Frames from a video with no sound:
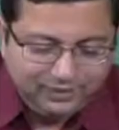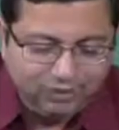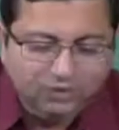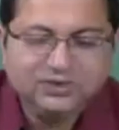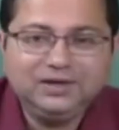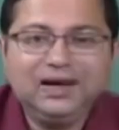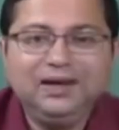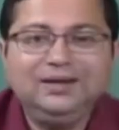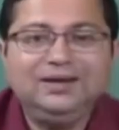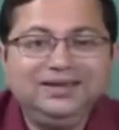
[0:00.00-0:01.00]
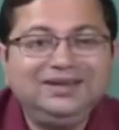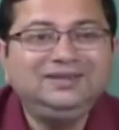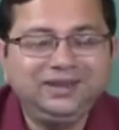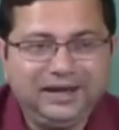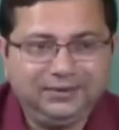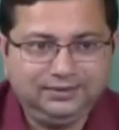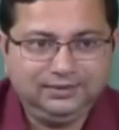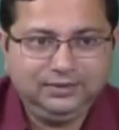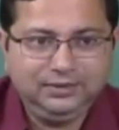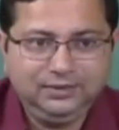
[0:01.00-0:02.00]
an oxidizer rich gas
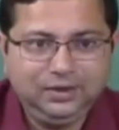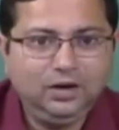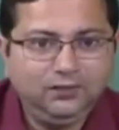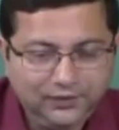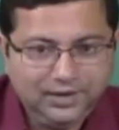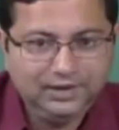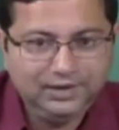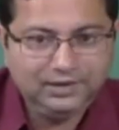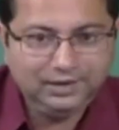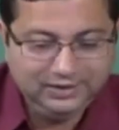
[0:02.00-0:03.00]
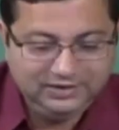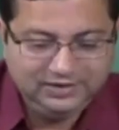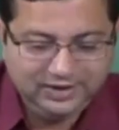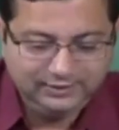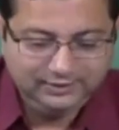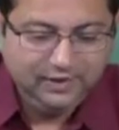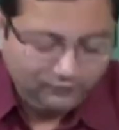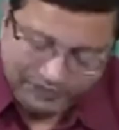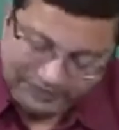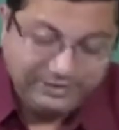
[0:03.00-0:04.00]
or a fuel lean rich gas,
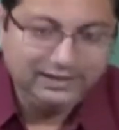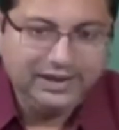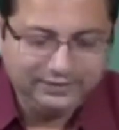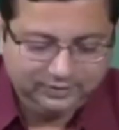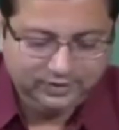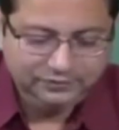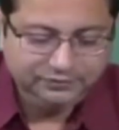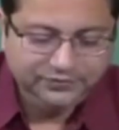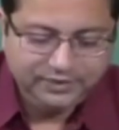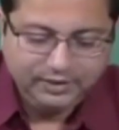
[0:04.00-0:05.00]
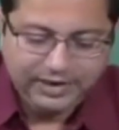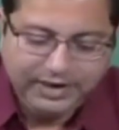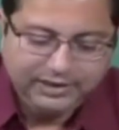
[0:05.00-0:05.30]
fuel lean gas sorry at